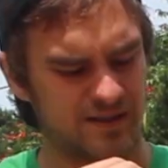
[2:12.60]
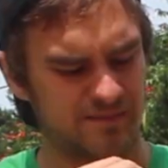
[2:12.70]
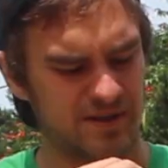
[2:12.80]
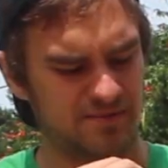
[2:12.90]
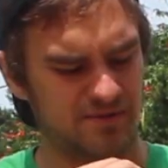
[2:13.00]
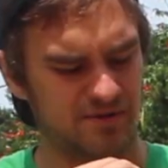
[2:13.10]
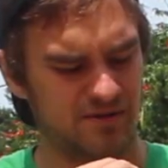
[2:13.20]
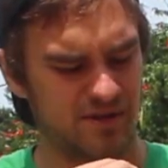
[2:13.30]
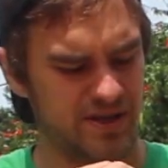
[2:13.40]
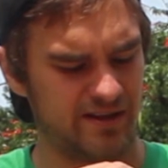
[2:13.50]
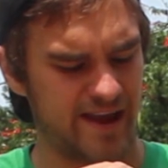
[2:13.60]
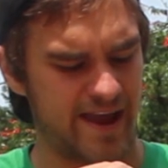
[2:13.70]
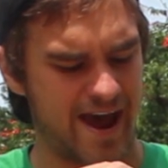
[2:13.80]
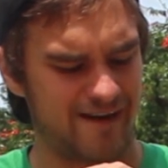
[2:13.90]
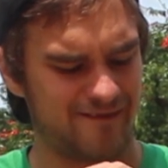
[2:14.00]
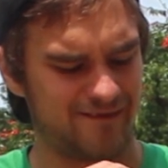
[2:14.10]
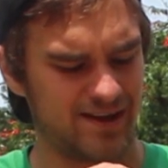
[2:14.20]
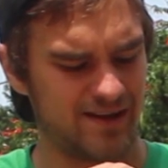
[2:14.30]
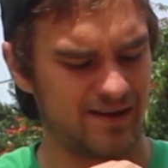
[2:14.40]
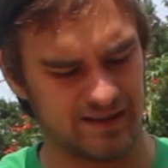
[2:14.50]
Some people peel like half of
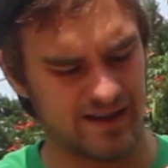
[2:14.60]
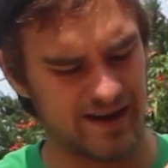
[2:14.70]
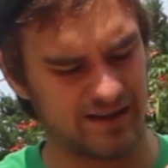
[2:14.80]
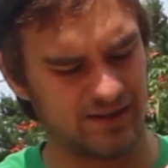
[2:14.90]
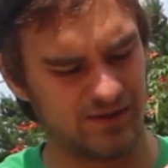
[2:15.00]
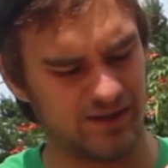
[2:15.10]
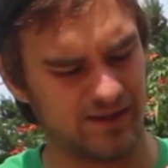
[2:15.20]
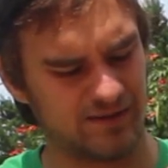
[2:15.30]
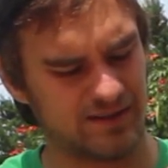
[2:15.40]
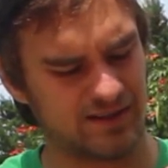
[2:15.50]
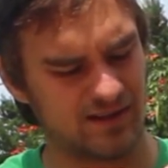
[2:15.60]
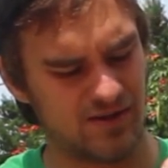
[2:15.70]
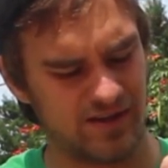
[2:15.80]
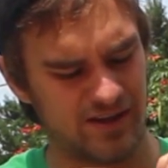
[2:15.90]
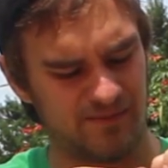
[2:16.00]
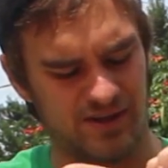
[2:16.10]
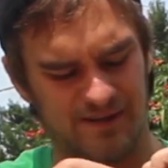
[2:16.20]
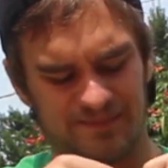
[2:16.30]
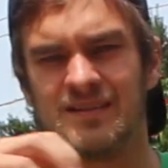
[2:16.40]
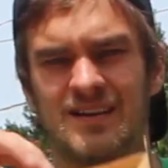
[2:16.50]
it and kind of do it slowly,
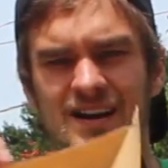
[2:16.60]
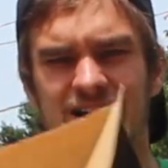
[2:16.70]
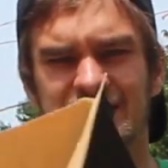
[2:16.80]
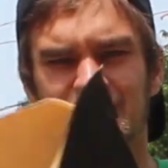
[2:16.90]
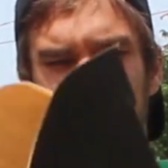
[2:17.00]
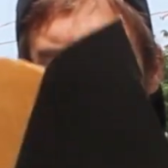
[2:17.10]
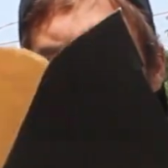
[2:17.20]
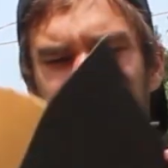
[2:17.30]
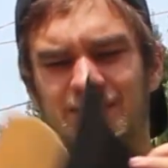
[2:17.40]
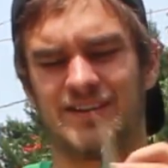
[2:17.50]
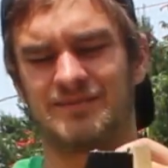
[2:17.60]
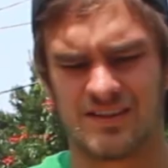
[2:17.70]
but I just peel the whole thing.